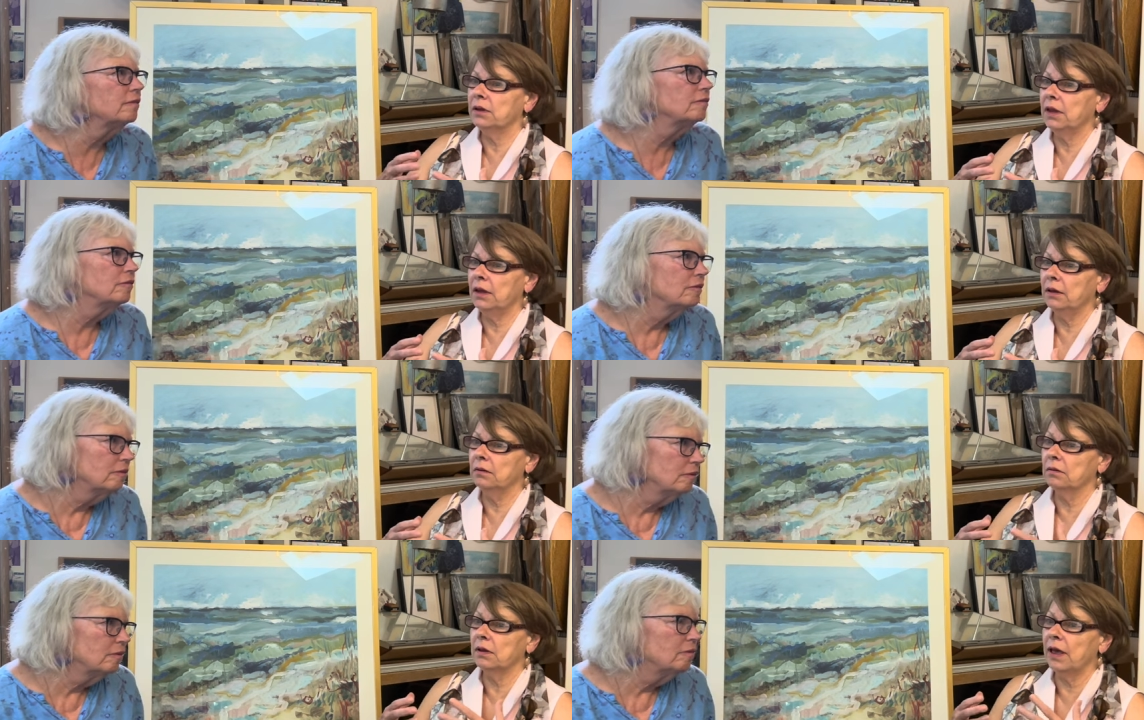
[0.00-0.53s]
Speaker 1: And
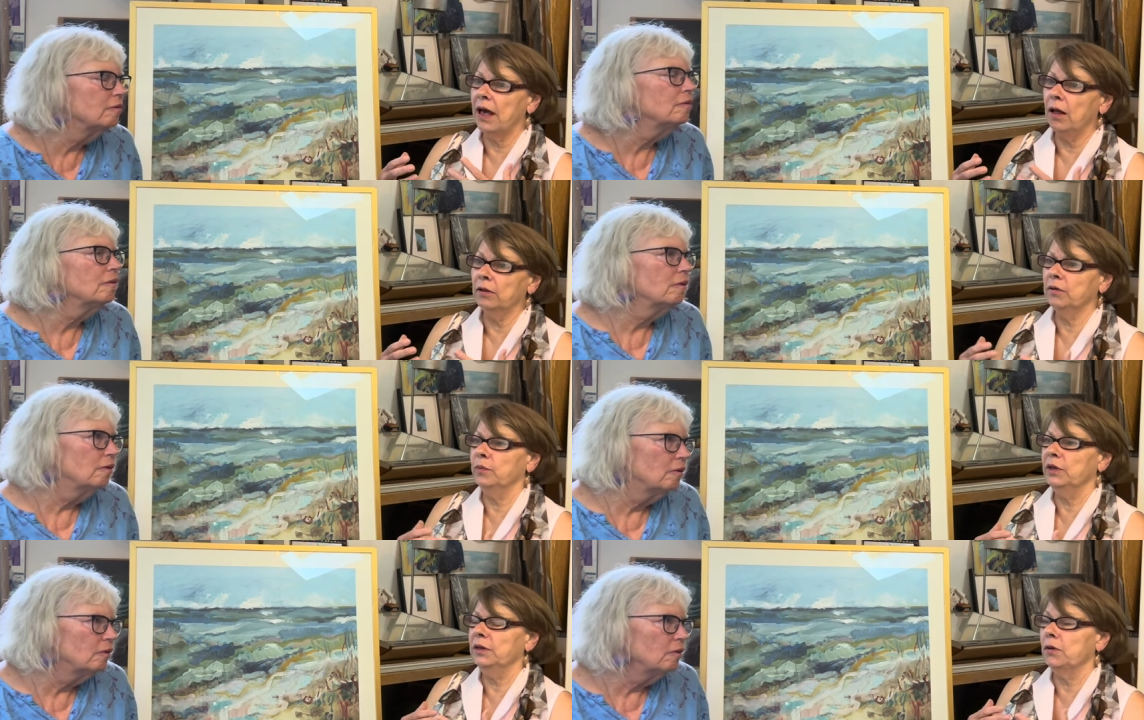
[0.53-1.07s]
and
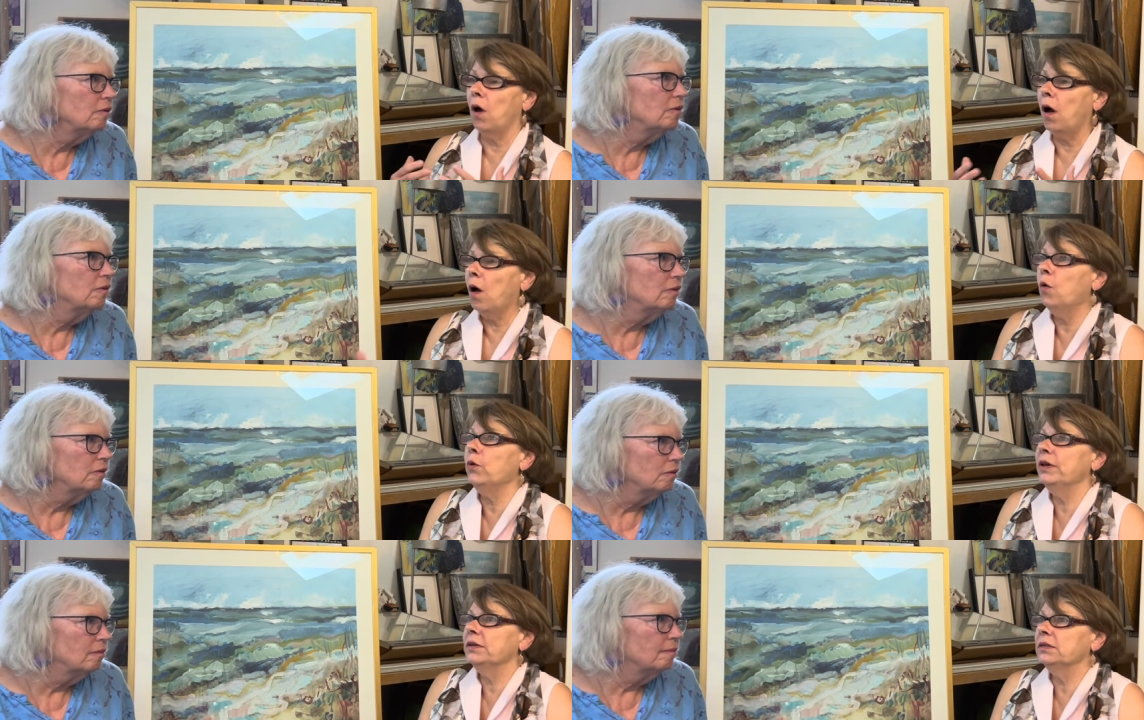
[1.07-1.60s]
alchemy
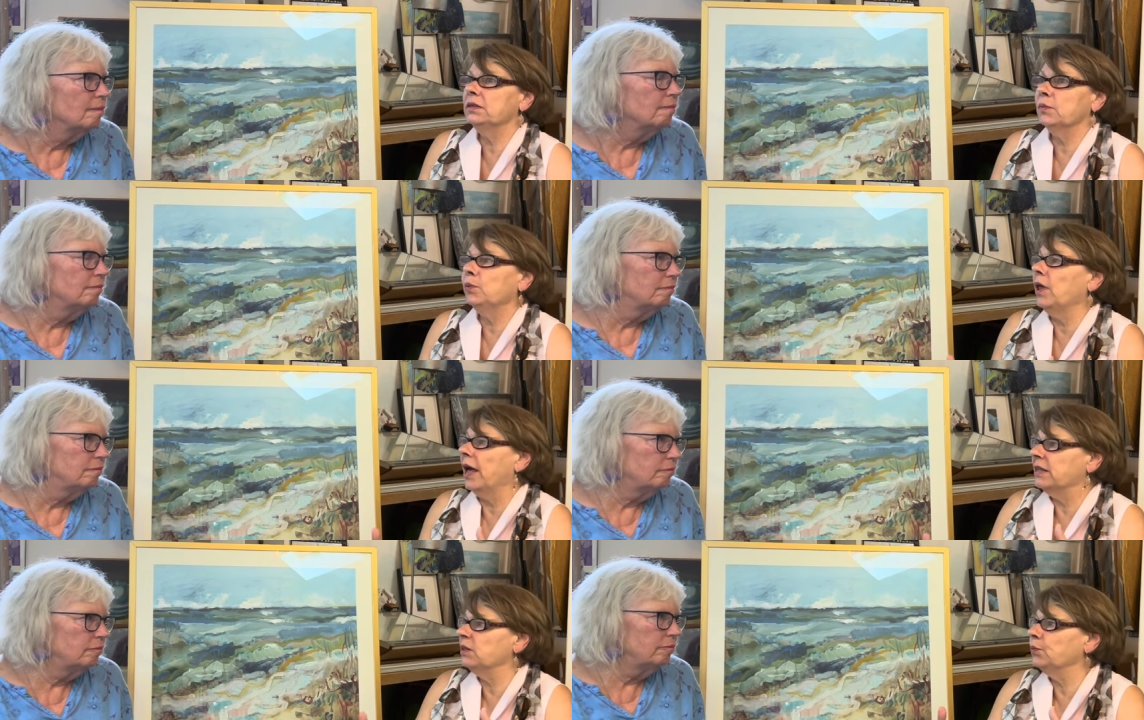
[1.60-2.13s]
always
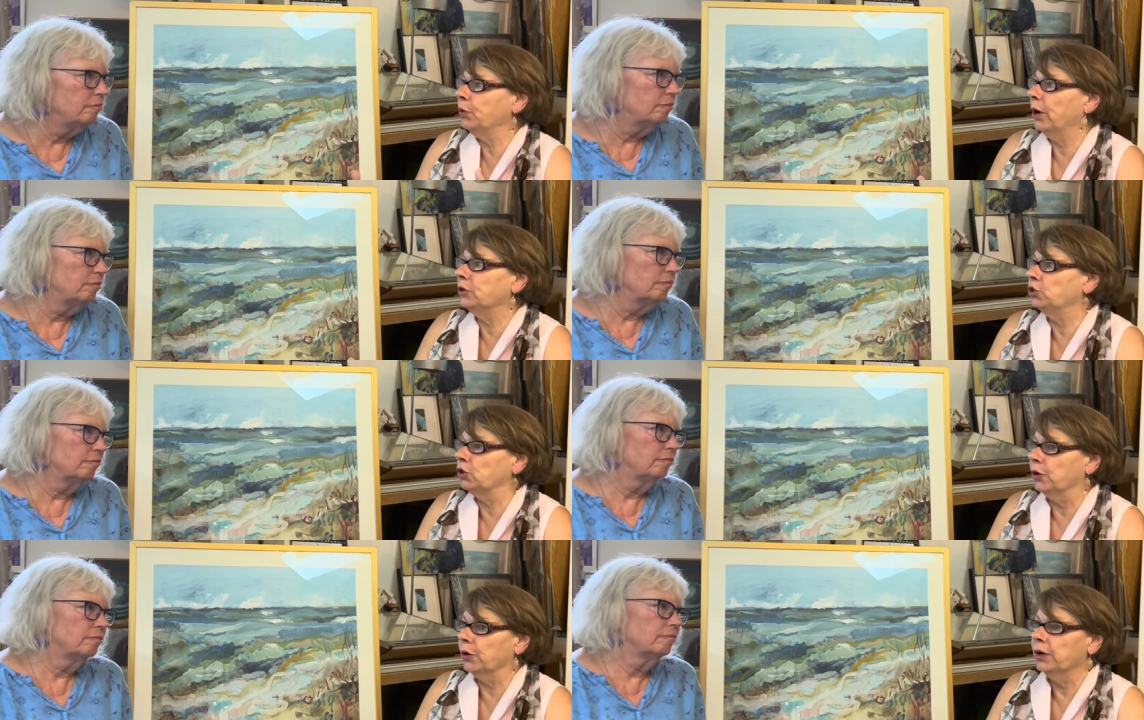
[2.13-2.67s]
applies
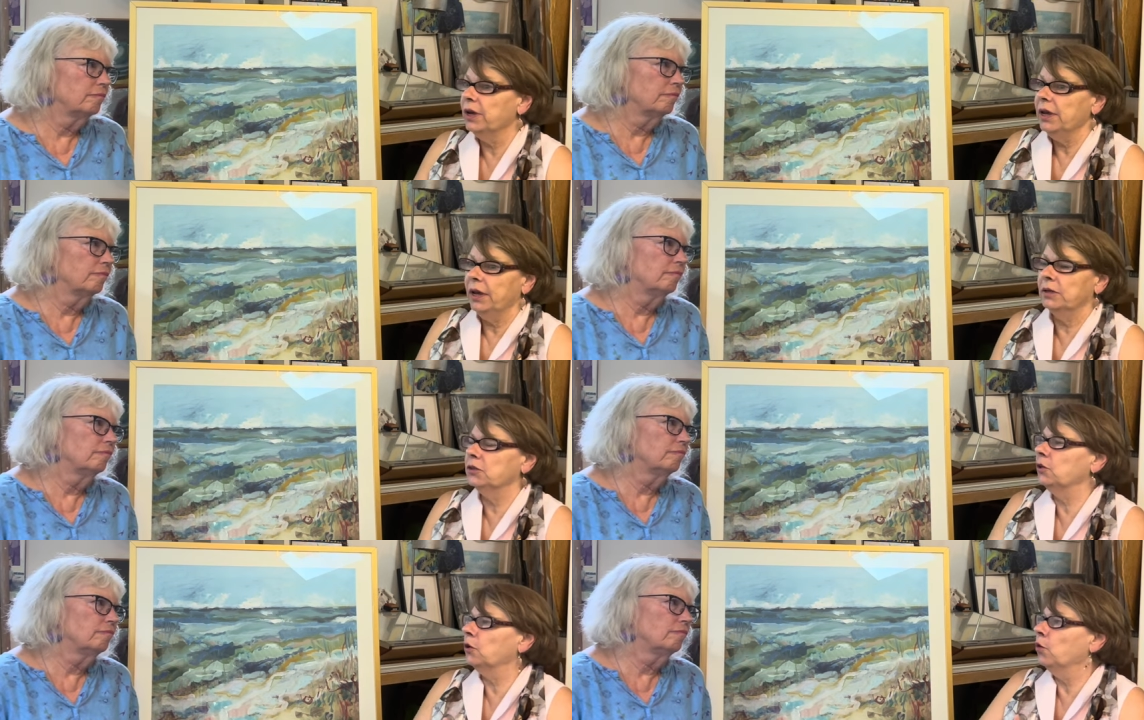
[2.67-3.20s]
pressure,
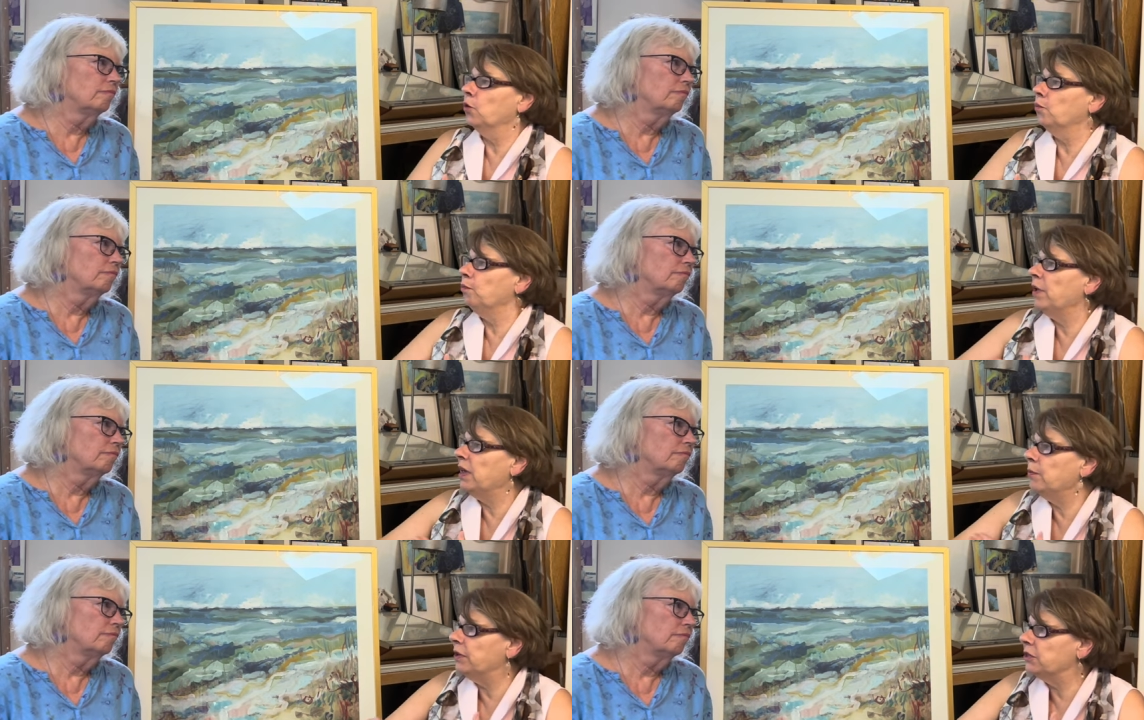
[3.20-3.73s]
and so
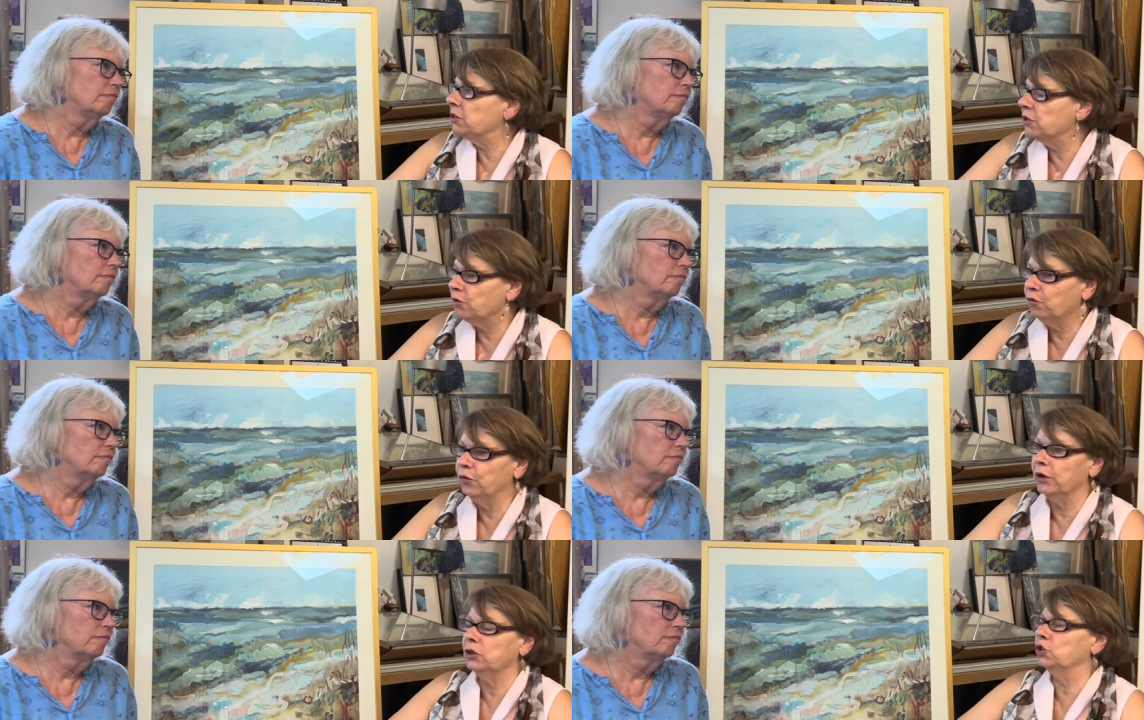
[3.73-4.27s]
maybe it's the
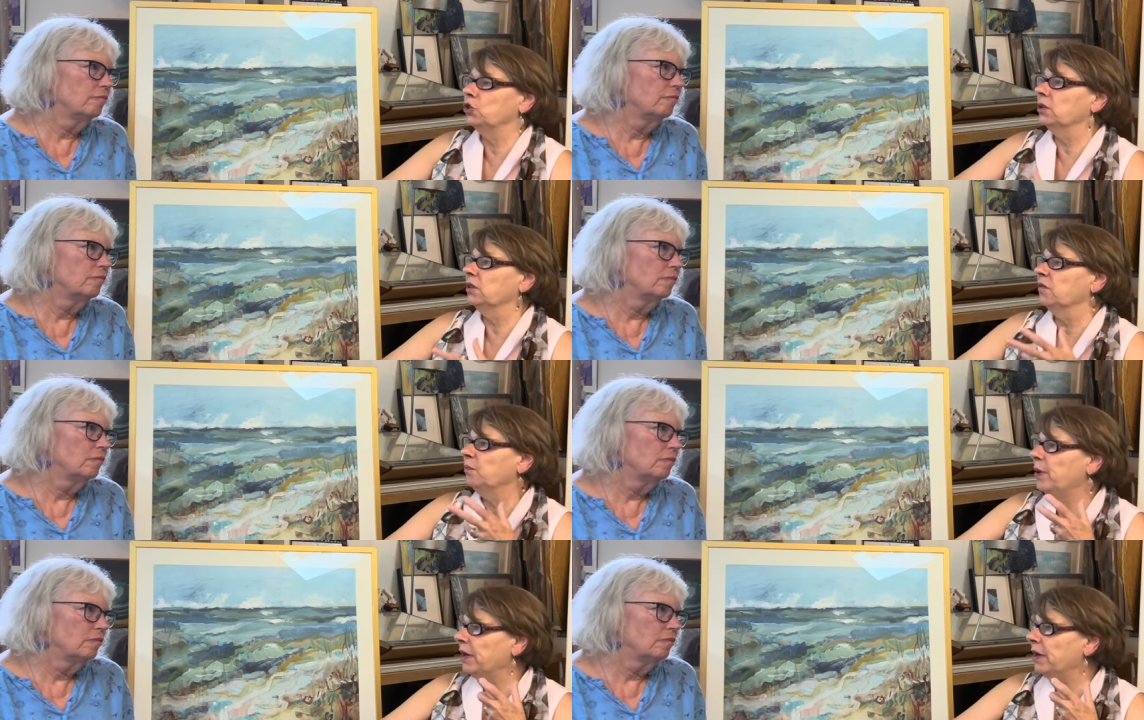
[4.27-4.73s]
friction of